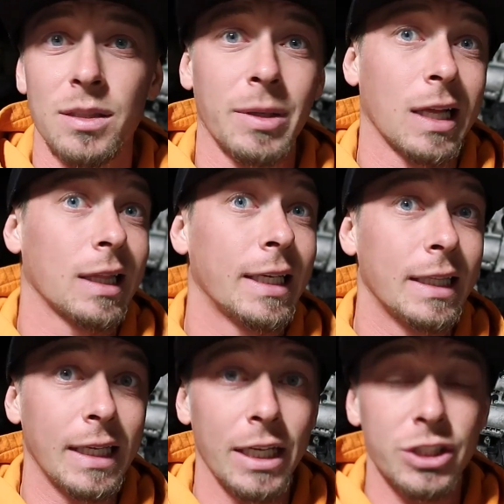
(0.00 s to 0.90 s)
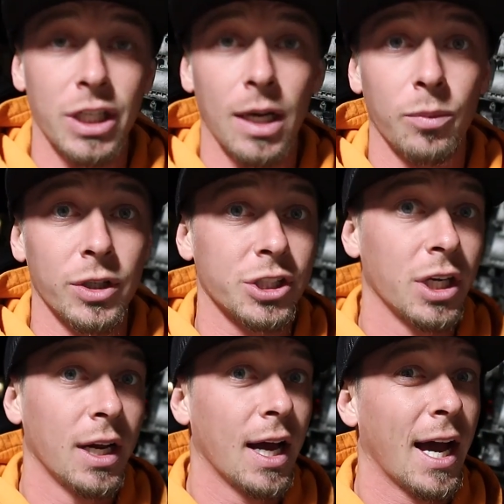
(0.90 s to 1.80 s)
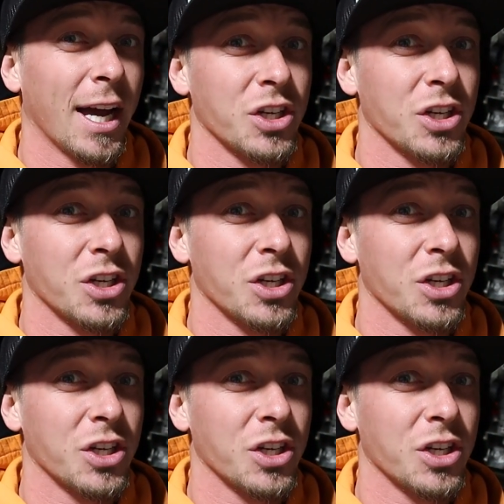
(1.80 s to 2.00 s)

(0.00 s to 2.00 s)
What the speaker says: I'm going to clean the engine up, which I